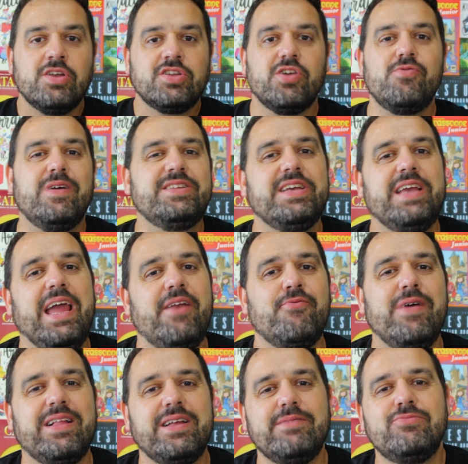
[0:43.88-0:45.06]
So once again,
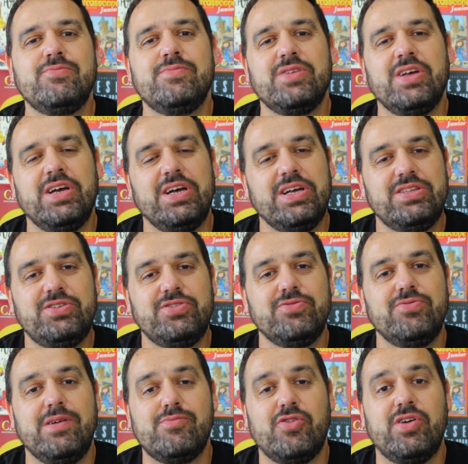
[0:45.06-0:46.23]
welcome to
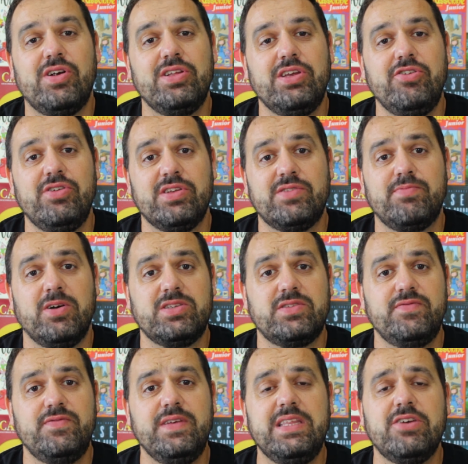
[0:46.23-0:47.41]
one more The Curious Box
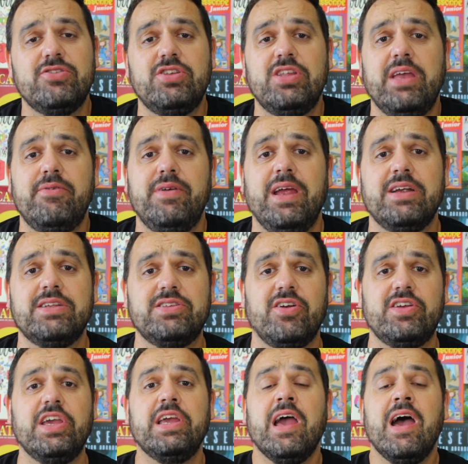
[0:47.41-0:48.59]
video. Today we are
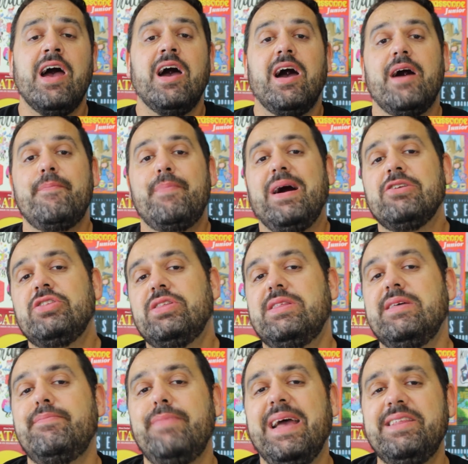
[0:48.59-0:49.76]
talking about
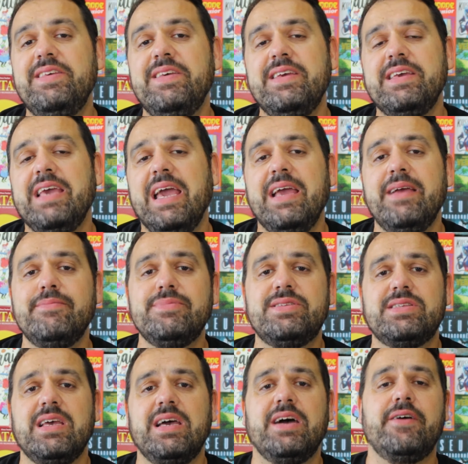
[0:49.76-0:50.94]
thematic
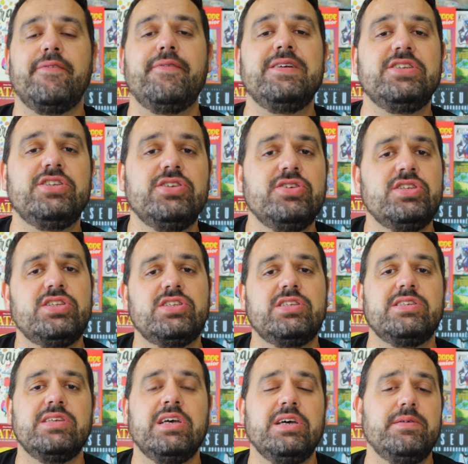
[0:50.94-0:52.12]
games
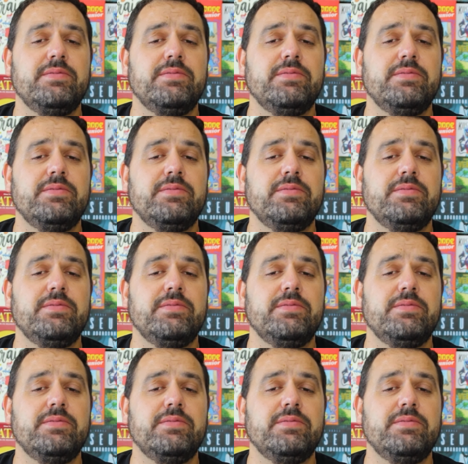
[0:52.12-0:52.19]
versus